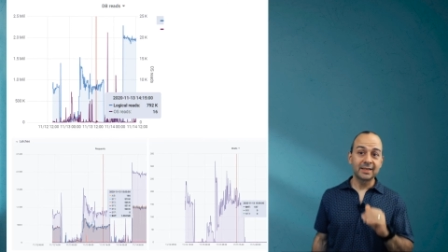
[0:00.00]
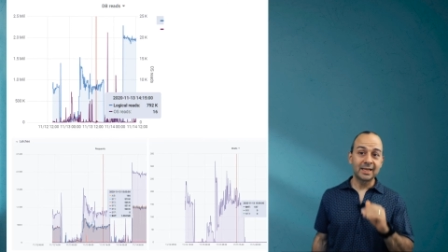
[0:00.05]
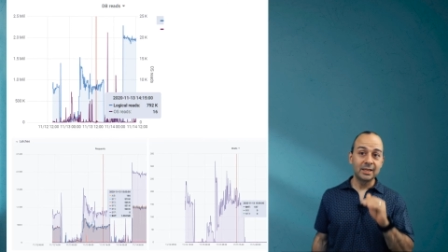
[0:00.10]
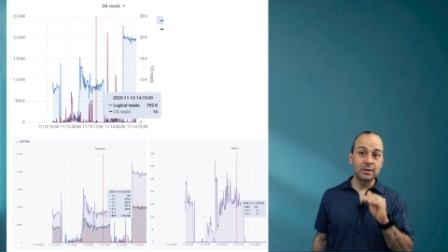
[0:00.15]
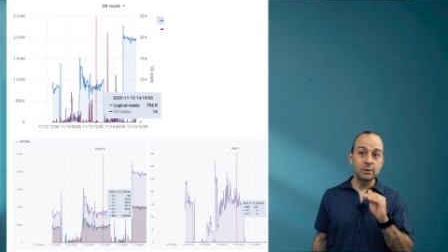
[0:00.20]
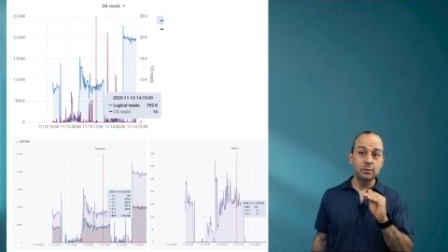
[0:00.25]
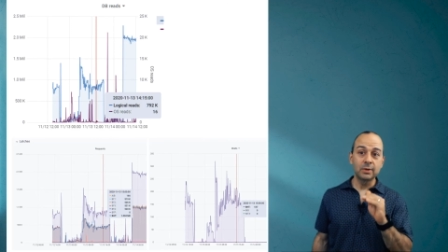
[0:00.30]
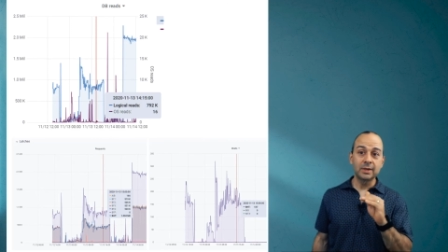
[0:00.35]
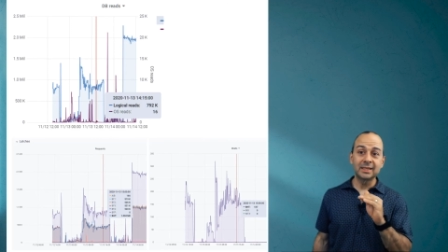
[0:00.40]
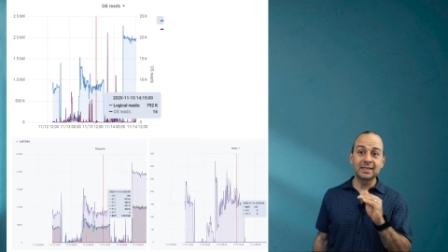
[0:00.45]
and
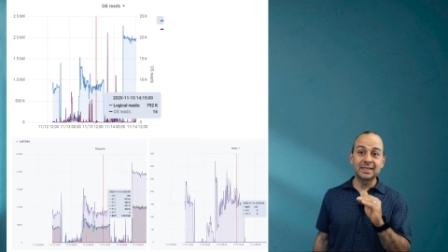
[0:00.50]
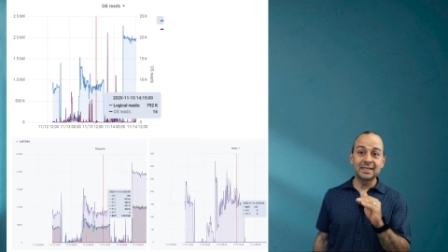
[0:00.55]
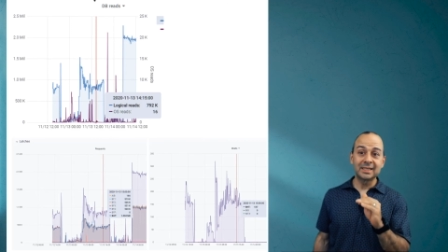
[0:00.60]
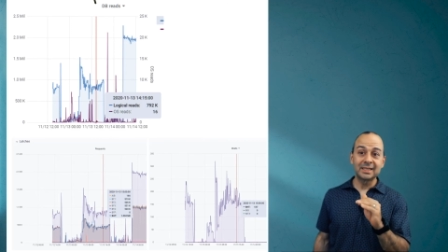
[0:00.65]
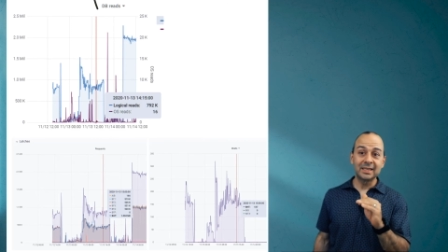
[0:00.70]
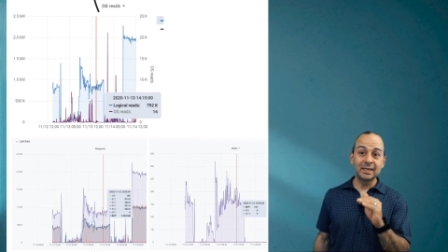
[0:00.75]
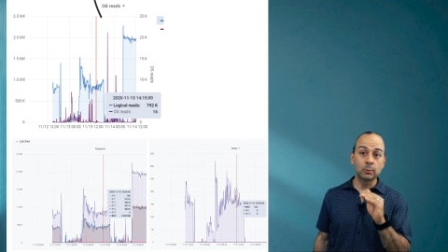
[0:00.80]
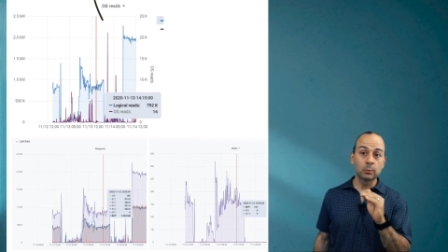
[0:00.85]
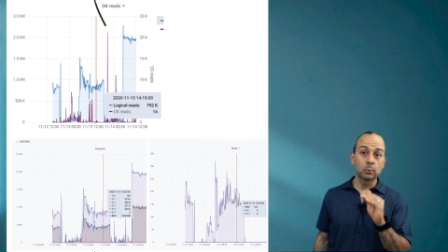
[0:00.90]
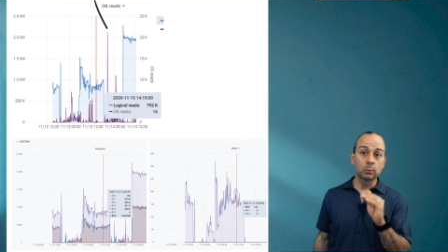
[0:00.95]
you can
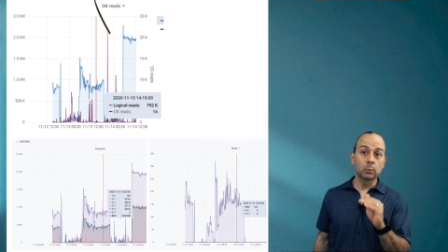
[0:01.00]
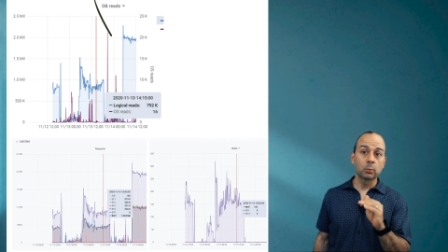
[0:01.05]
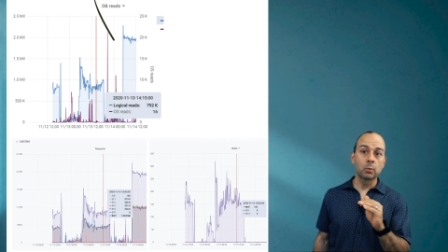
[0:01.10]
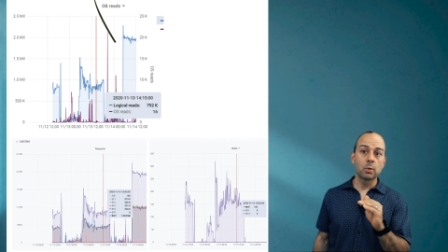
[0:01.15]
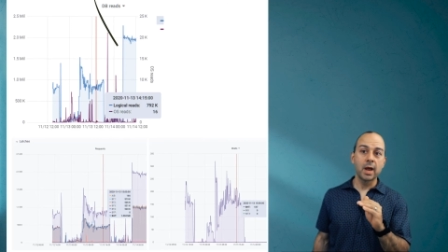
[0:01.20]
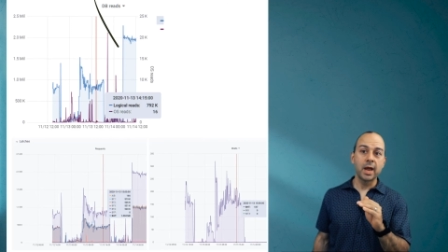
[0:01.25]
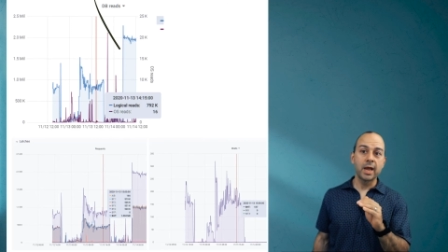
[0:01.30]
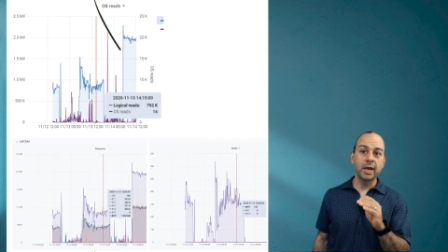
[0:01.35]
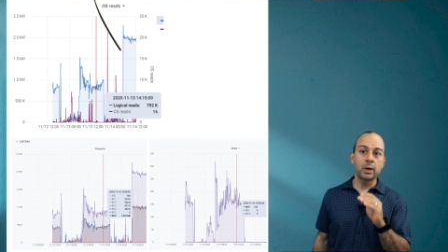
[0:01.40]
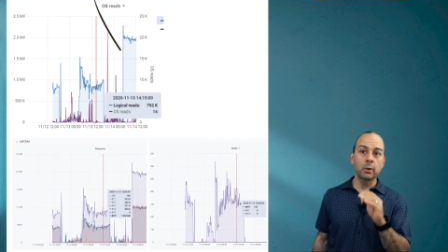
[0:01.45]
see
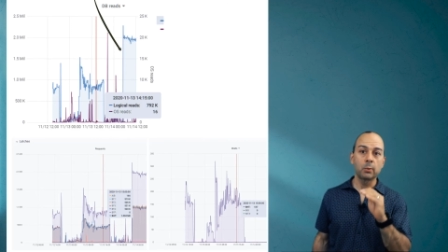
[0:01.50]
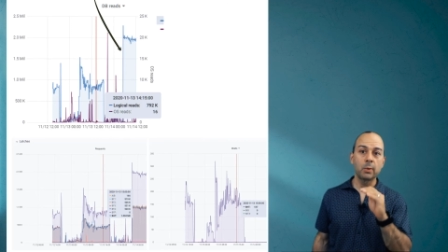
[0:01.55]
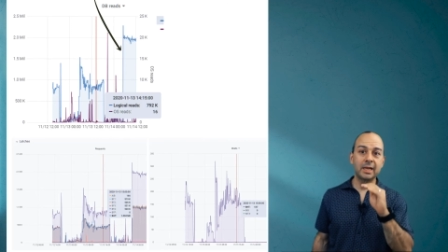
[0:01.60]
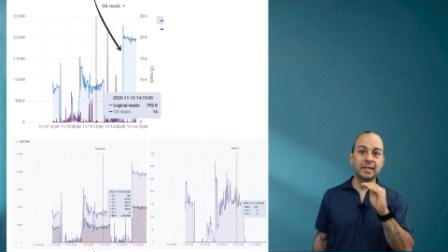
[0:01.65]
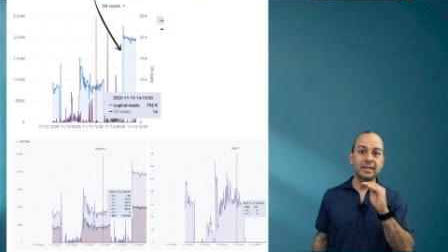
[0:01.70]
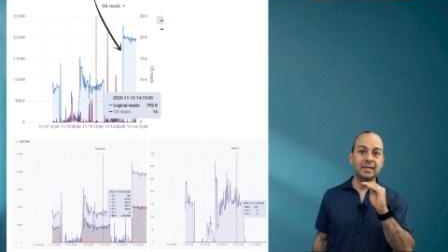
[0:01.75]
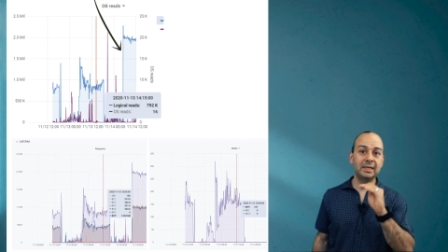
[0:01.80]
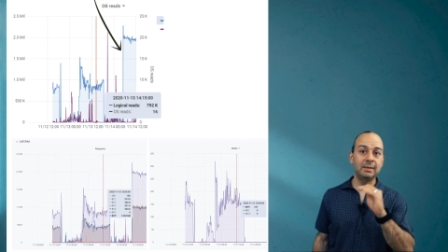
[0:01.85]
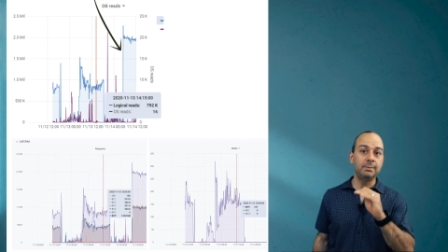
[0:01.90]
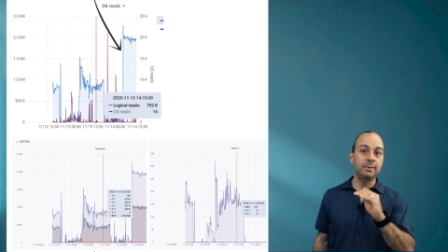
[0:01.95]
right away
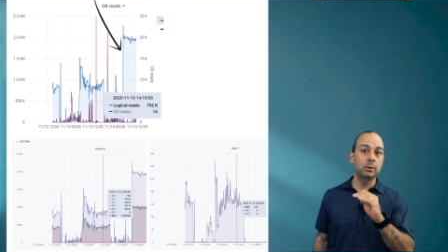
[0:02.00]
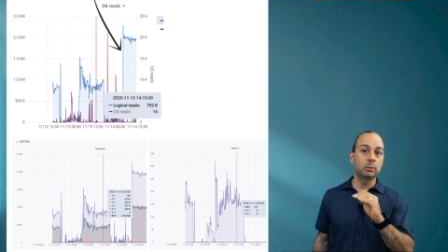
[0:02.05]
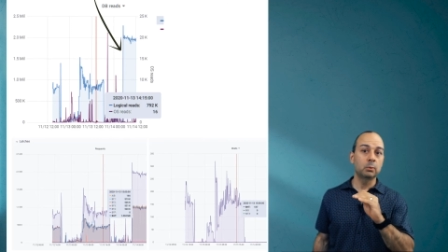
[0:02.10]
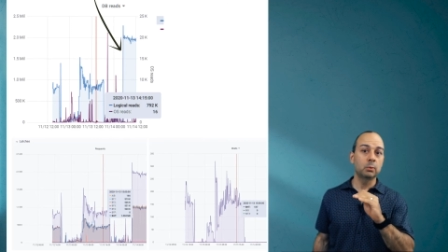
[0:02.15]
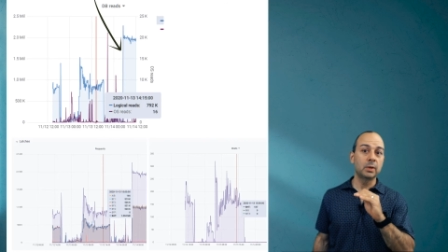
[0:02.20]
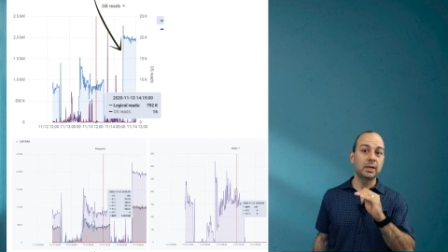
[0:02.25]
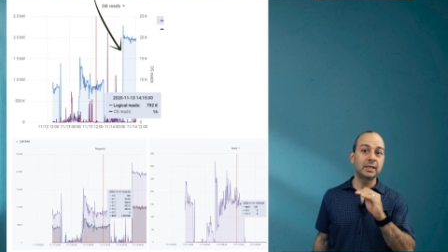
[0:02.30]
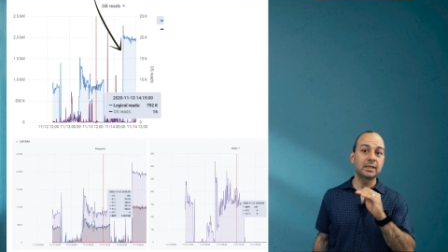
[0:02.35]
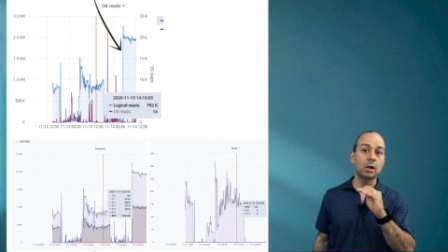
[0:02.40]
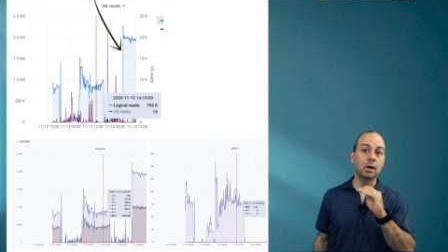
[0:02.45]
DB
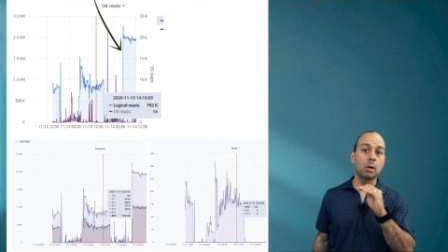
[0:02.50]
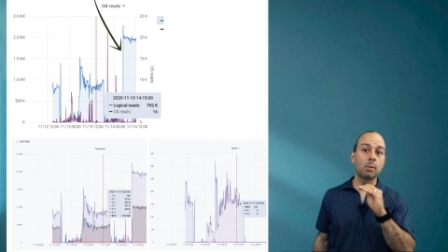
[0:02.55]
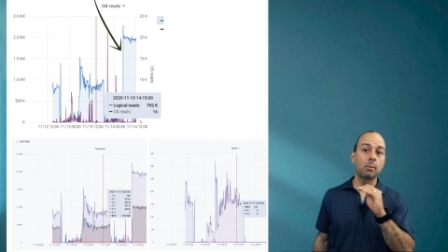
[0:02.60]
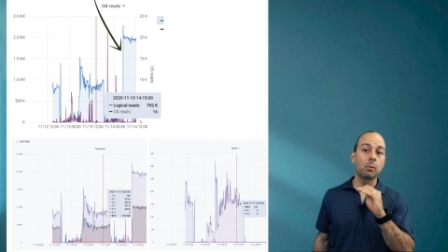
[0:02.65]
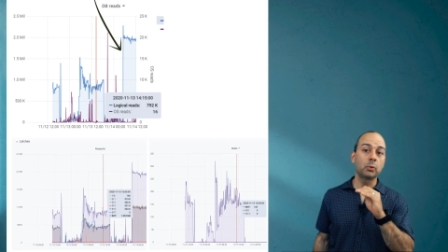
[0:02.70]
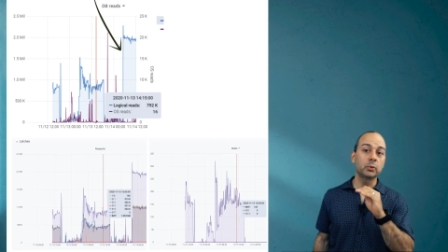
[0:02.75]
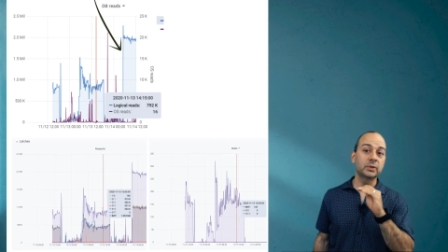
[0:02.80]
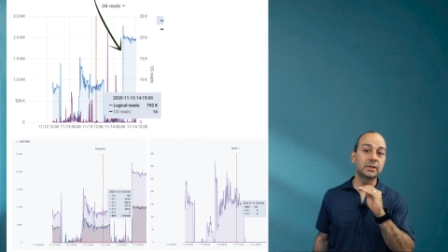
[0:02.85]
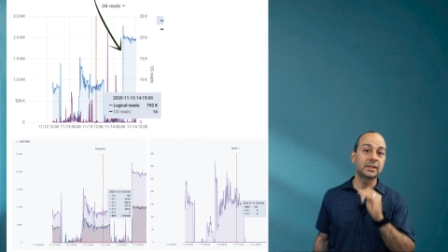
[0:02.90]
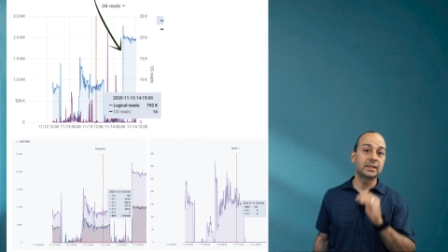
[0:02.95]
reads
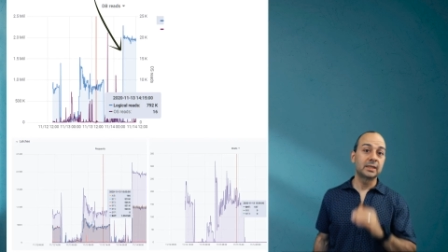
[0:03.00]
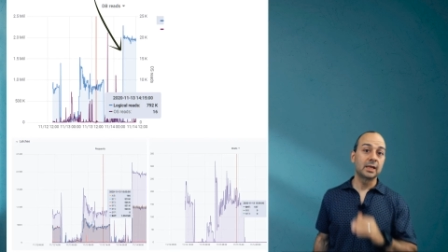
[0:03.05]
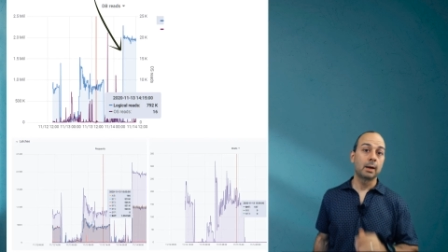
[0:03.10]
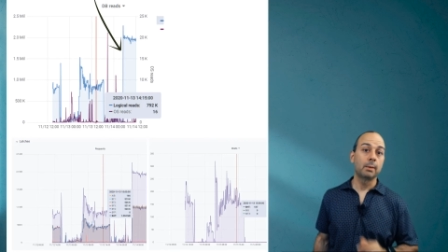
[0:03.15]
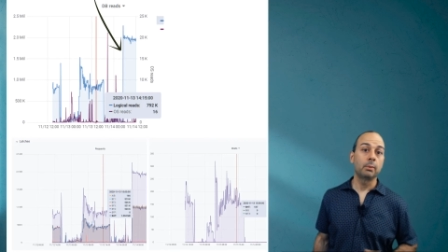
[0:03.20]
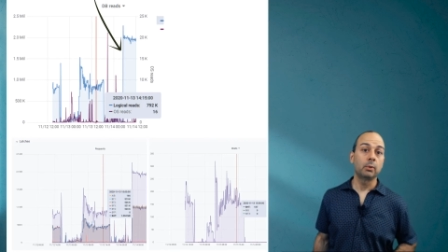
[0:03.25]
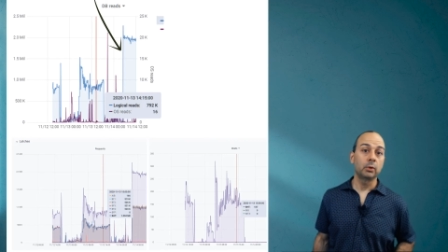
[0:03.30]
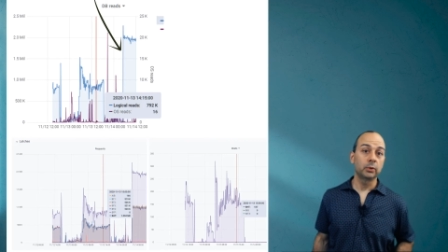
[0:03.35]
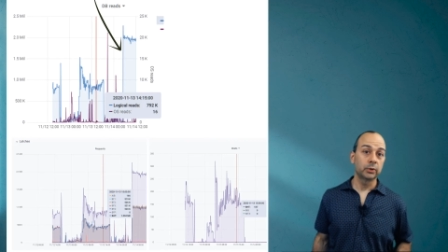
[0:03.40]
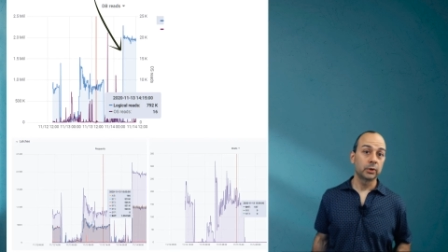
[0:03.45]
almost
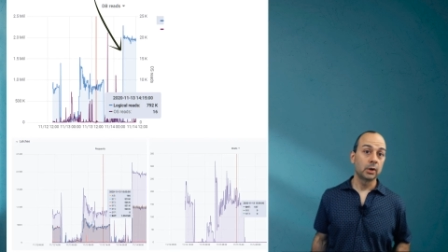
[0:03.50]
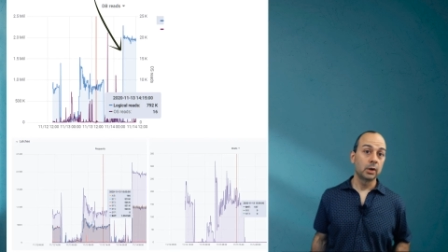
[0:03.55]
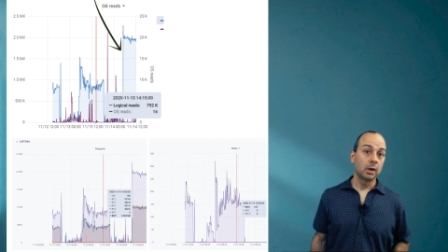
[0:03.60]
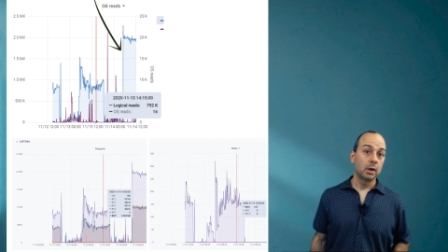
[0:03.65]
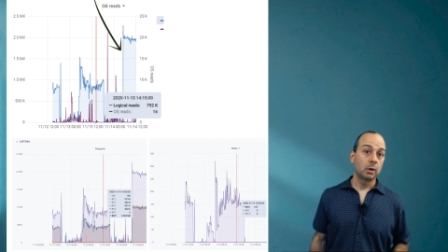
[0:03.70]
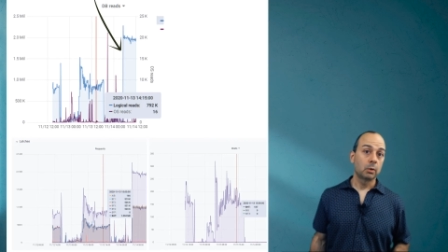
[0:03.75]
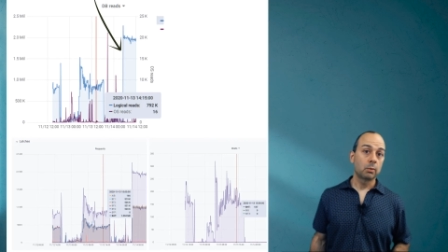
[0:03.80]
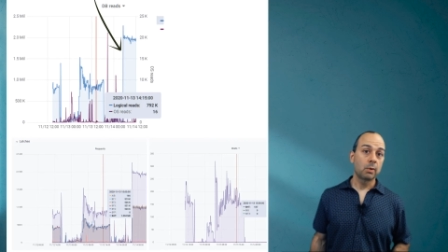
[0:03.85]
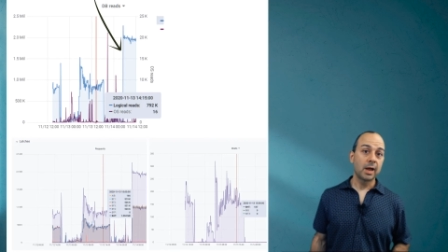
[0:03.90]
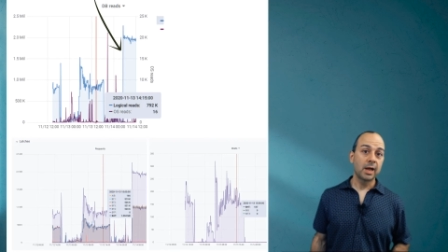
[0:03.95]
doubled
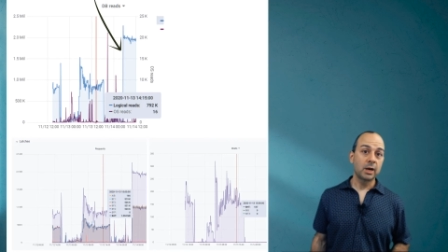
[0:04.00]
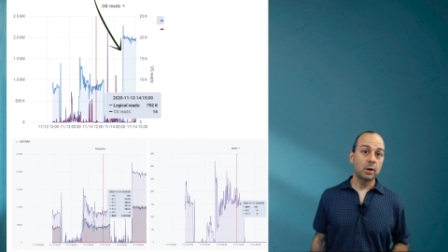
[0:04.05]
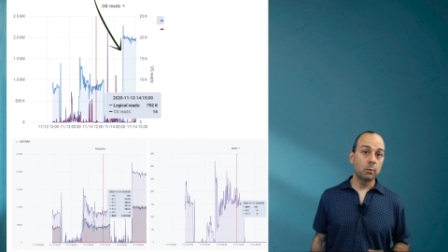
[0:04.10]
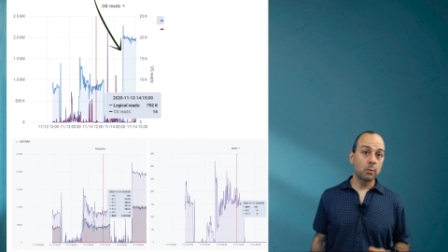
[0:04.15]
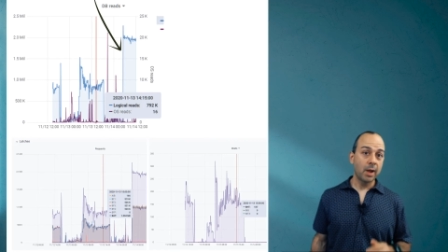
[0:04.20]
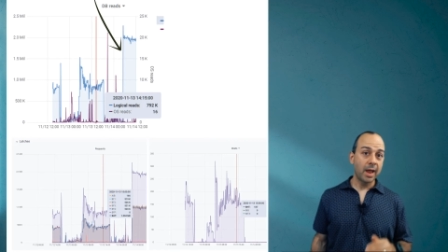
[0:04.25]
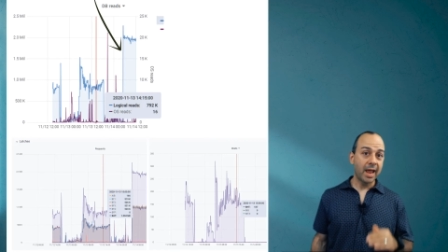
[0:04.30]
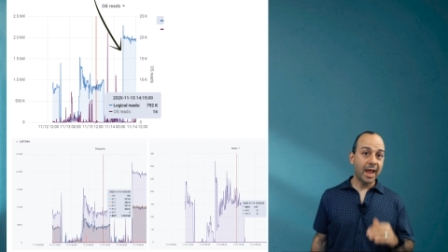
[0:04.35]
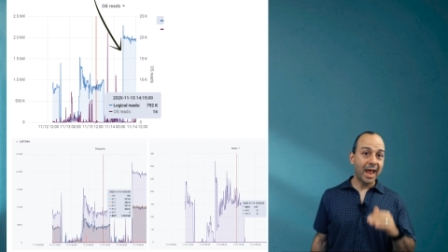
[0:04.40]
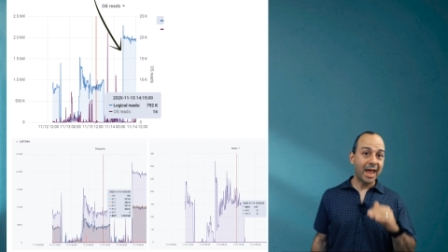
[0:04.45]
right away.